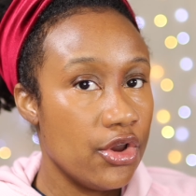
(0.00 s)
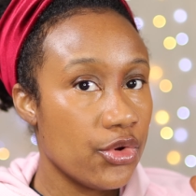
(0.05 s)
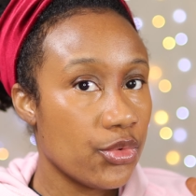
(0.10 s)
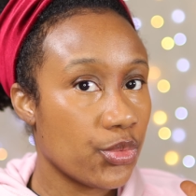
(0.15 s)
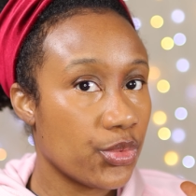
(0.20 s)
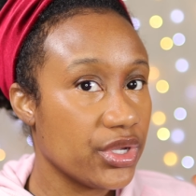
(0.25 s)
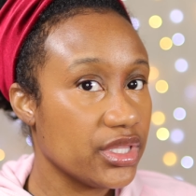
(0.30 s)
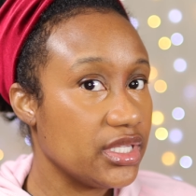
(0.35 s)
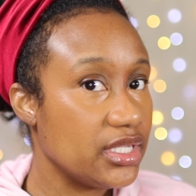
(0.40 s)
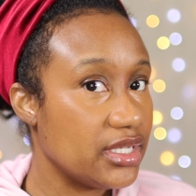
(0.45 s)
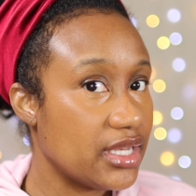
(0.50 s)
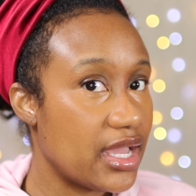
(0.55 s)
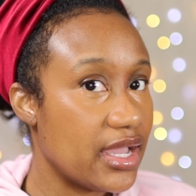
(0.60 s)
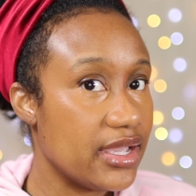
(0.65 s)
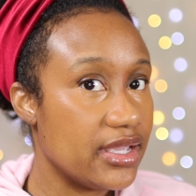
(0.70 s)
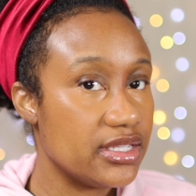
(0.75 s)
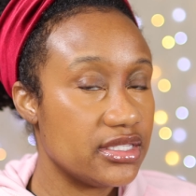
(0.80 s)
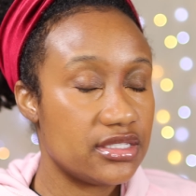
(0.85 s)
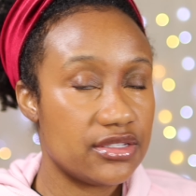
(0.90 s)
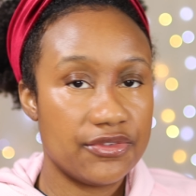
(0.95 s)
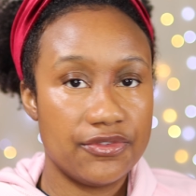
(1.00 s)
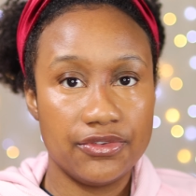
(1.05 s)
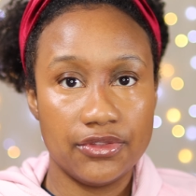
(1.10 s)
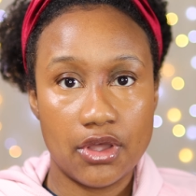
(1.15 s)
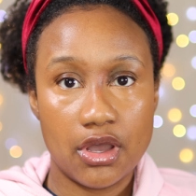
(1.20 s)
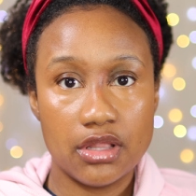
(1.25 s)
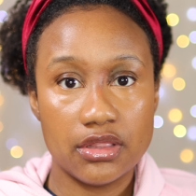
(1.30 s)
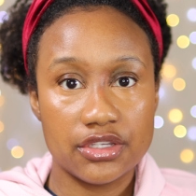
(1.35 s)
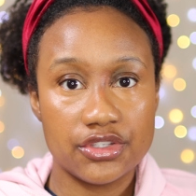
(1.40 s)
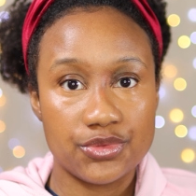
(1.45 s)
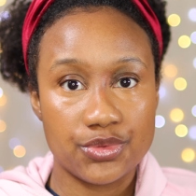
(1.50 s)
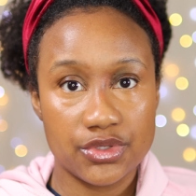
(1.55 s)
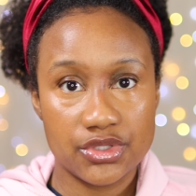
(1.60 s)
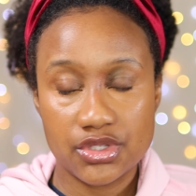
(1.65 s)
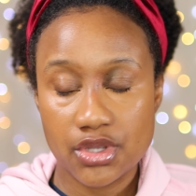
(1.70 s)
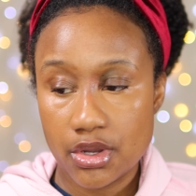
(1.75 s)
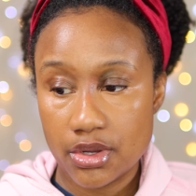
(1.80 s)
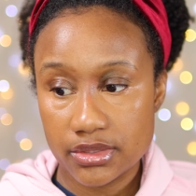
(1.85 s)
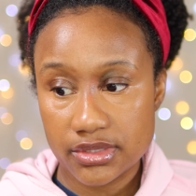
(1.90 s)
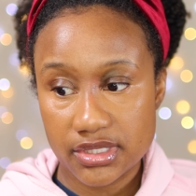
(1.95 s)
really nice, flawless
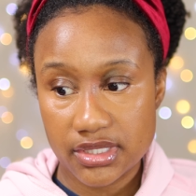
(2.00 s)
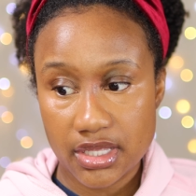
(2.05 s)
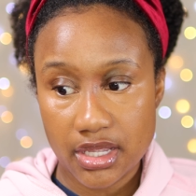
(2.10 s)
results.